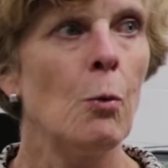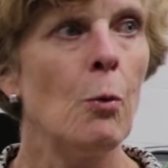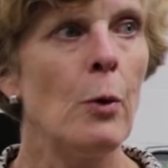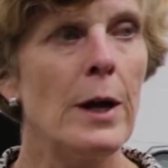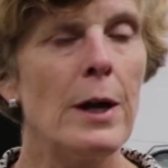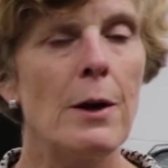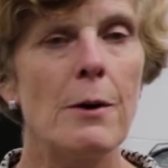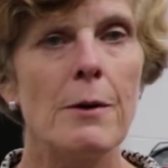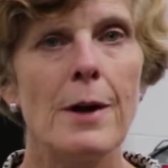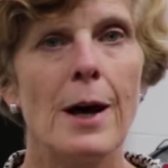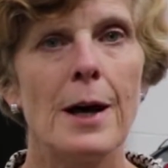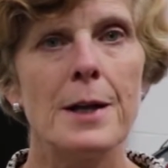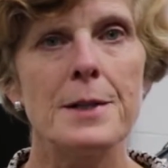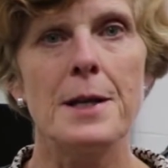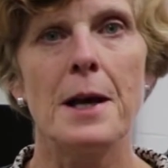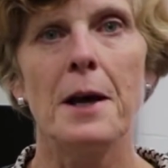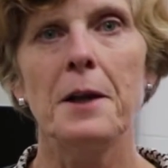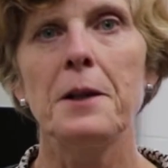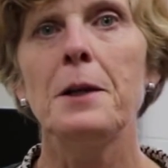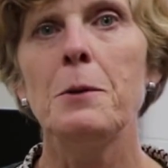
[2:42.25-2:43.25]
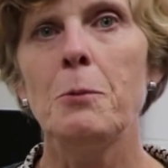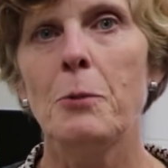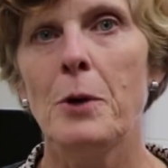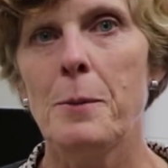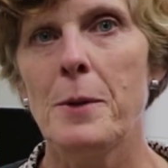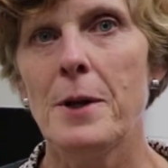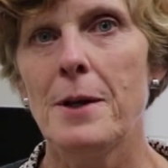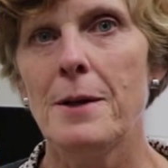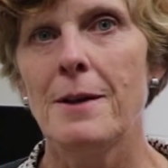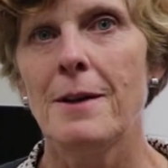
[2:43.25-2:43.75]
We are not telling
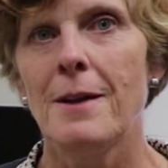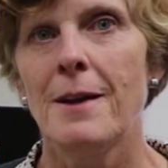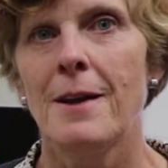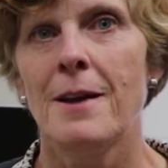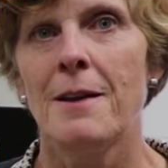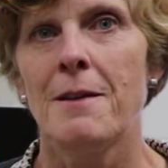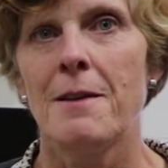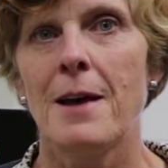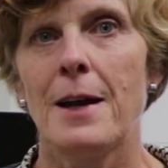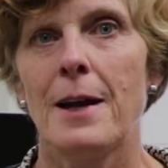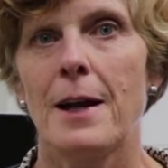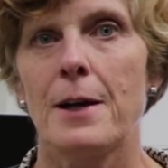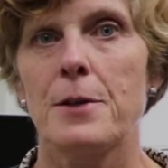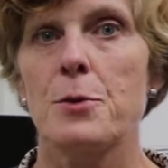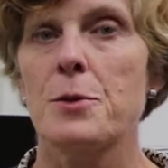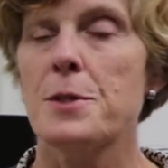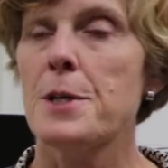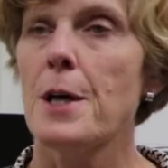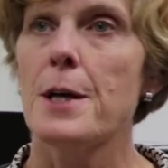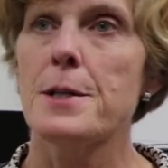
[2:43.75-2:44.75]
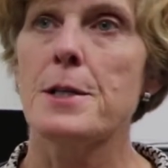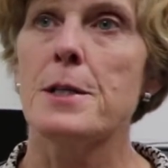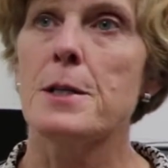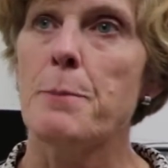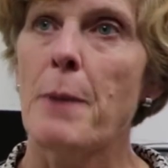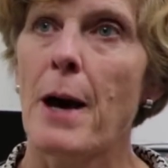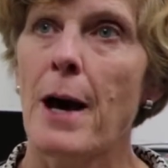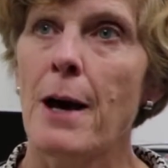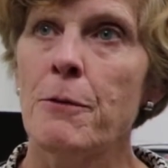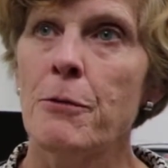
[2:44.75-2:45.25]
women that exercise is
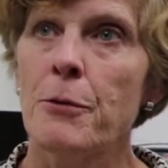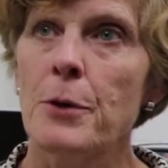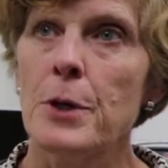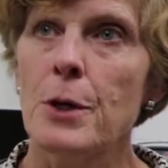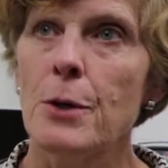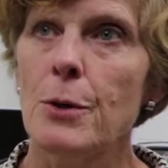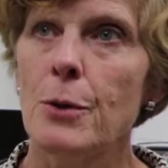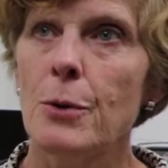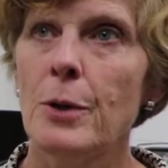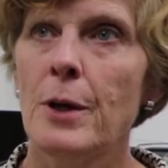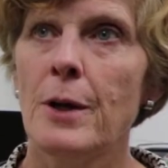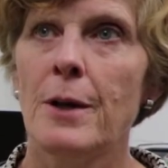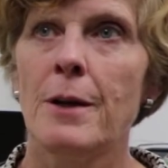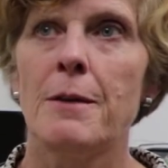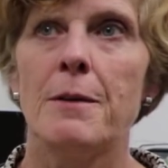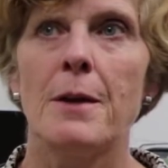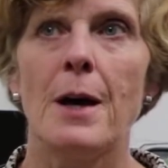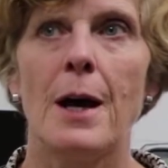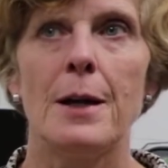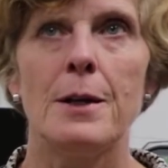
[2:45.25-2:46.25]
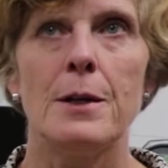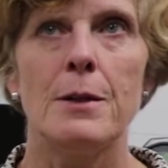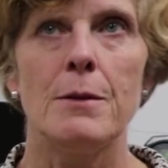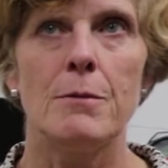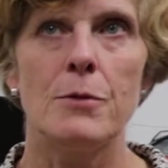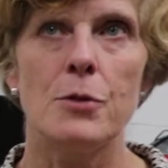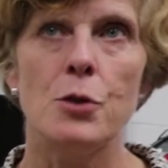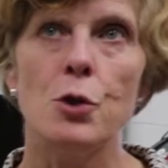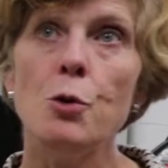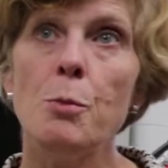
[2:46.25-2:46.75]
bad for you, that
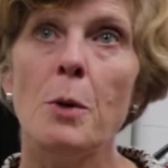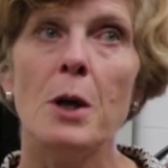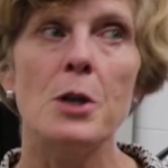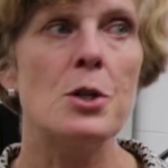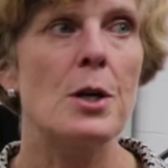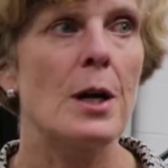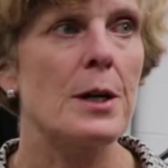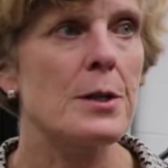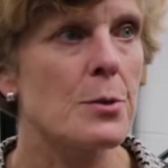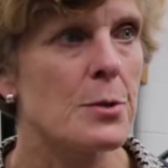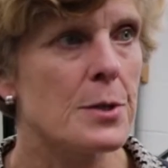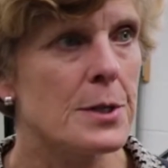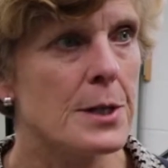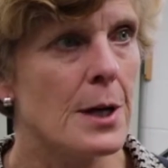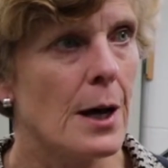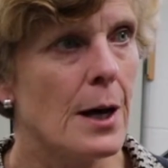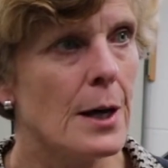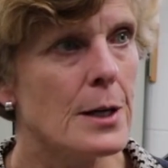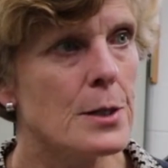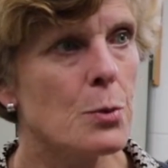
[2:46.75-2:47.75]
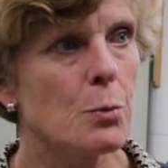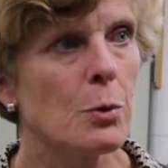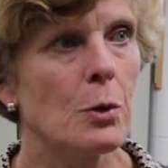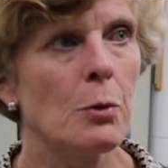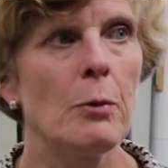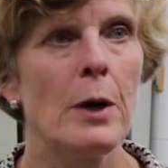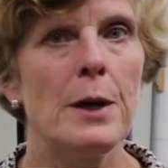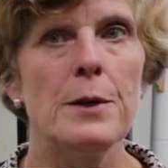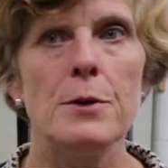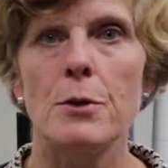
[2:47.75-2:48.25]
too much exercise will
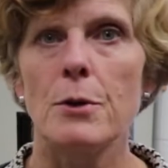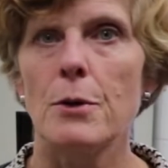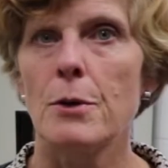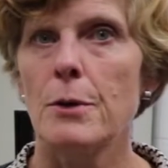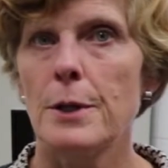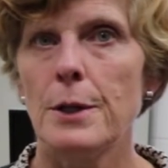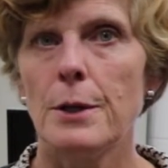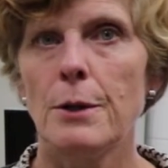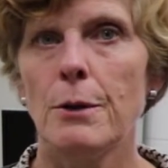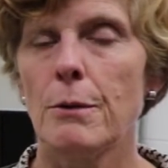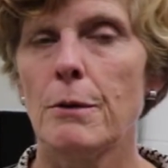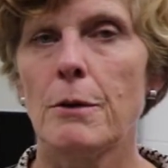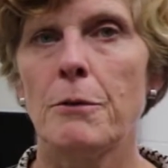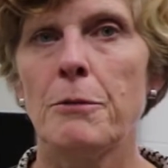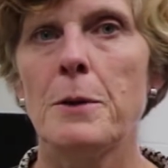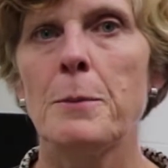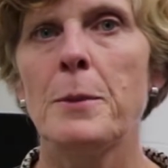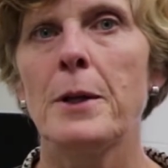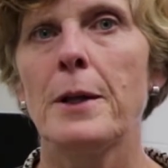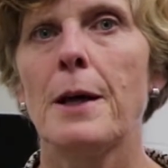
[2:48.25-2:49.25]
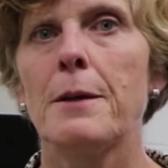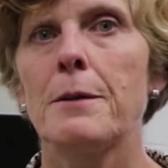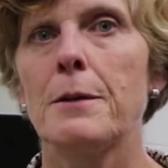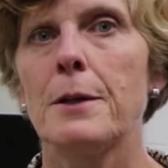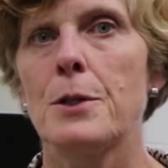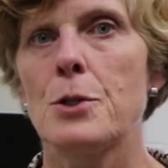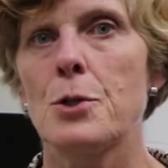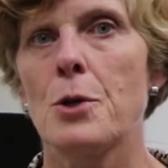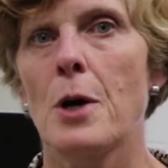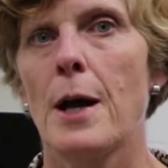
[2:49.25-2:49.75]
render, you know, the female
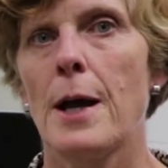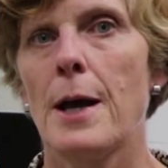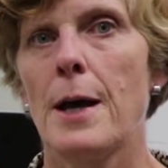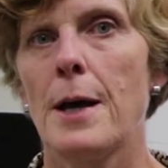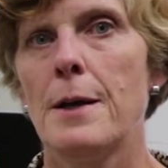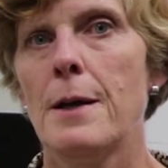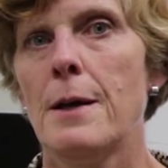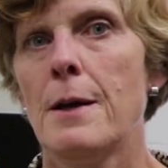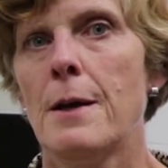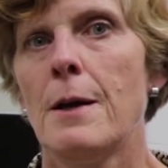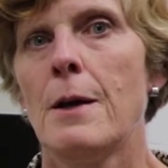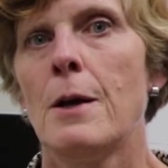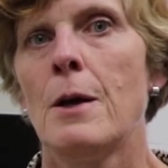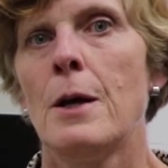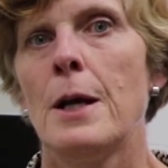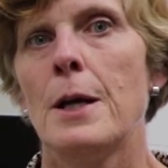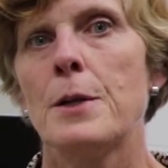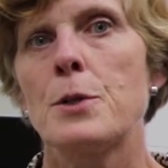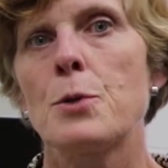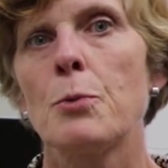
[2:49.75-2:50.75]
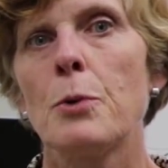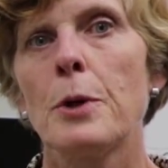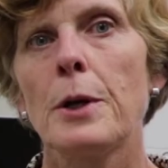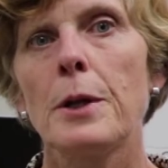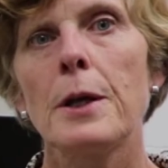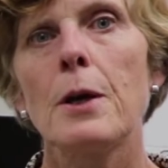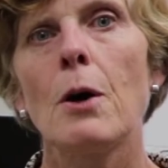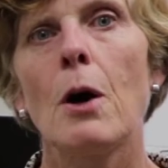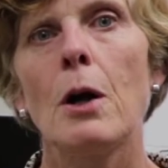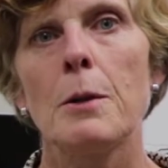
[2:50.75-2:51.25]
athlete triad. It's
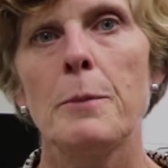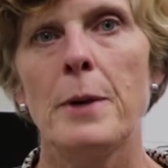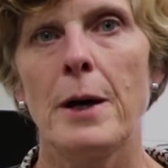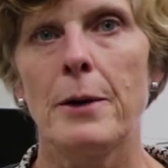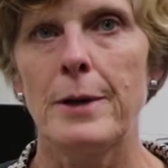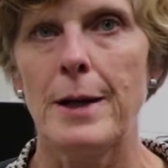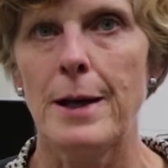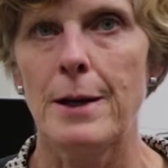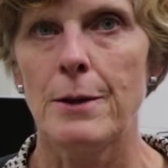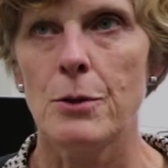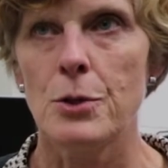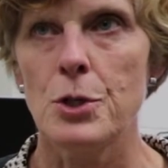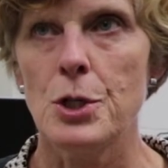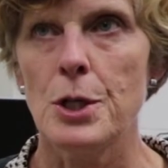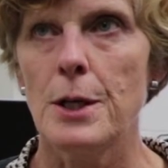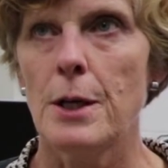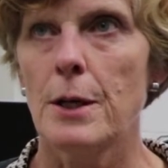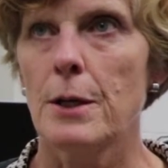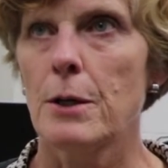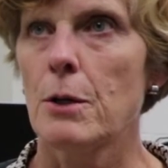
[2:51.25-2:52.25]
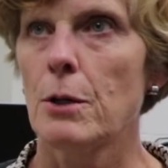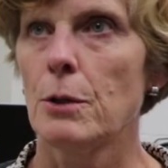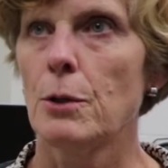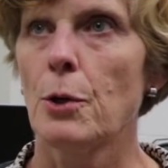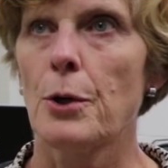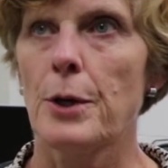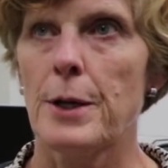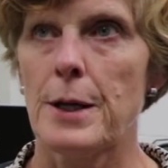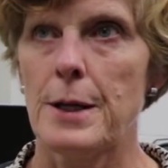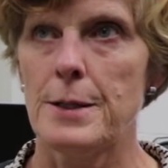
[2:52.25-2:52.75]
really all about energy and
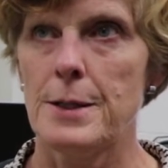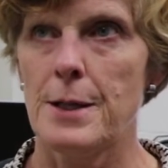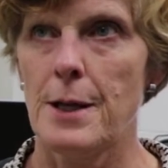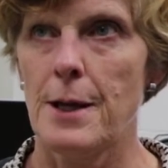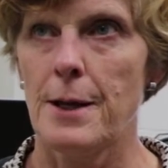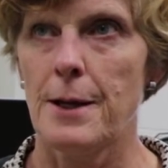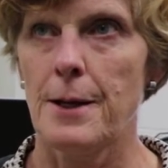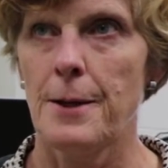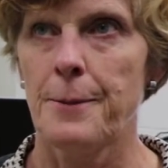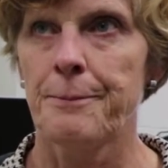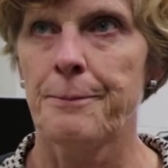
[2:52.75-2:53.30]
caloric intake.